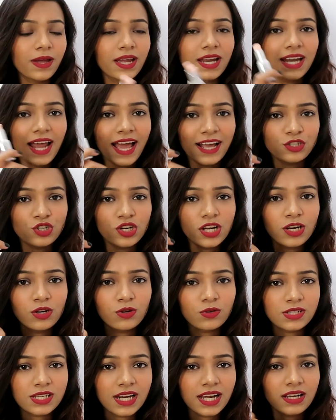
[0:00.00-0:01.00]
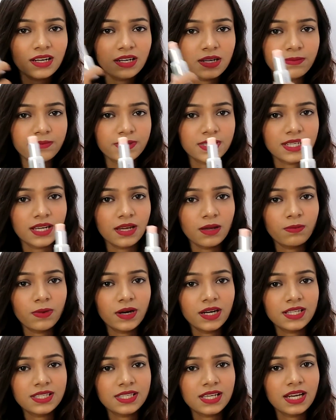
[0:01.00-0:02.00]
It actually looks like a lipstick,
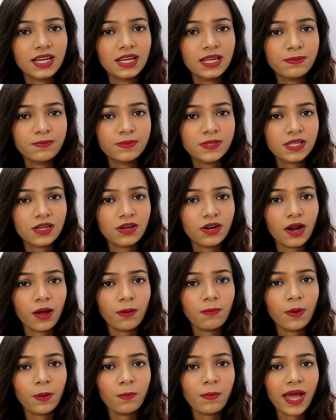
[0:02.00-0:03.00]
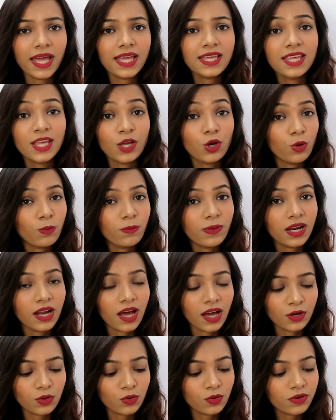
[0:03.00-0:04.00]
but it's a lip scrub by Kiko
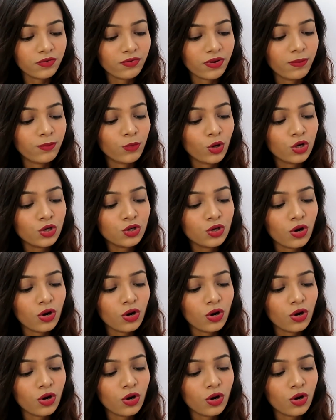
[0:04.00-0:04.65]
Milano. If I'm not